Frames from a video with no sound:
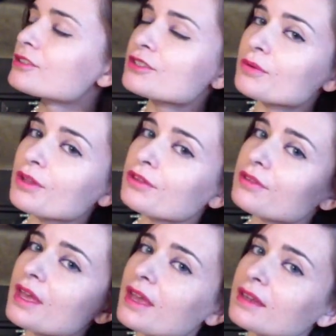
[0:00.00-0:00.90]
So other
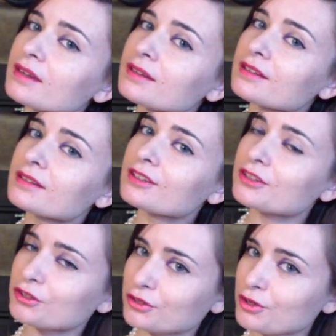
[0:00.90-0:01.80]
than
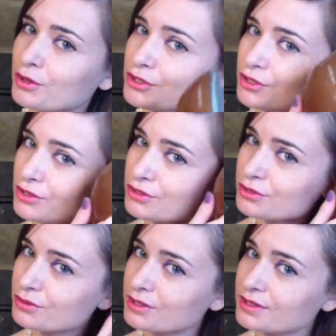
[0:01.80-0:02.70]
going to the
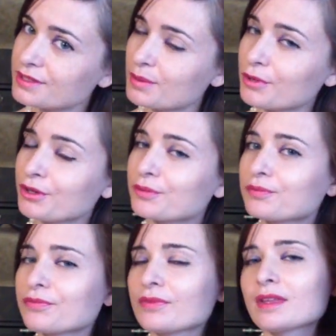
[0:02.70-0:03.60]
zoo this summer,
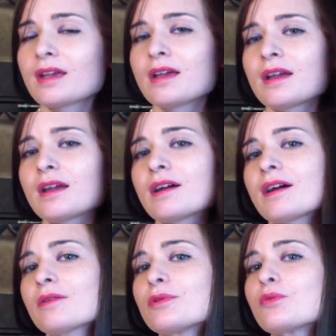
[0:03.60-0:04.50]

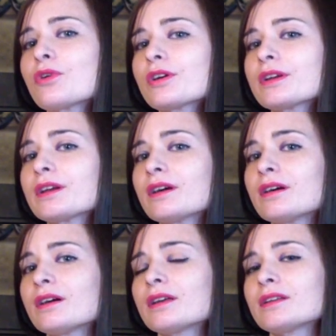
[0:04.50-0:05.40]
I've been working
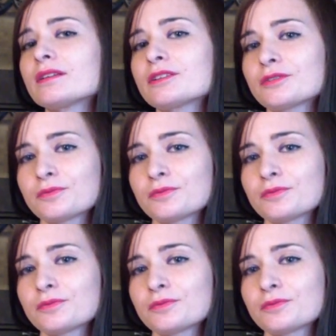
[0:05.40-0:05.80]
on